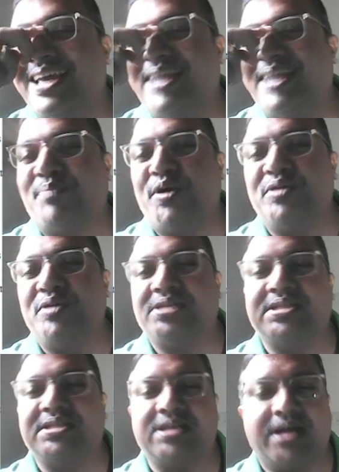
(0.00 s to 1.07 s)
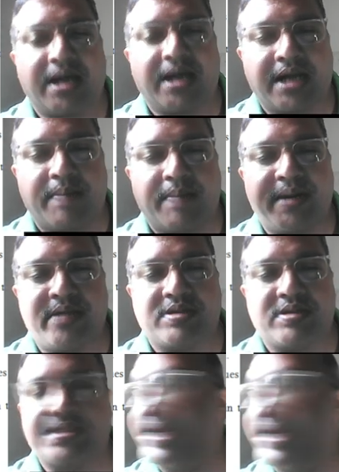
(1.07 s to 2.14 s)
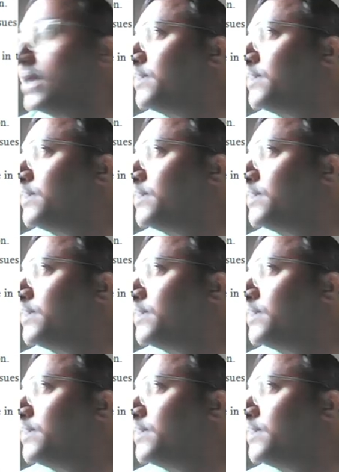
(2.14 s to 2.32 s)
It produces carbon dioxide.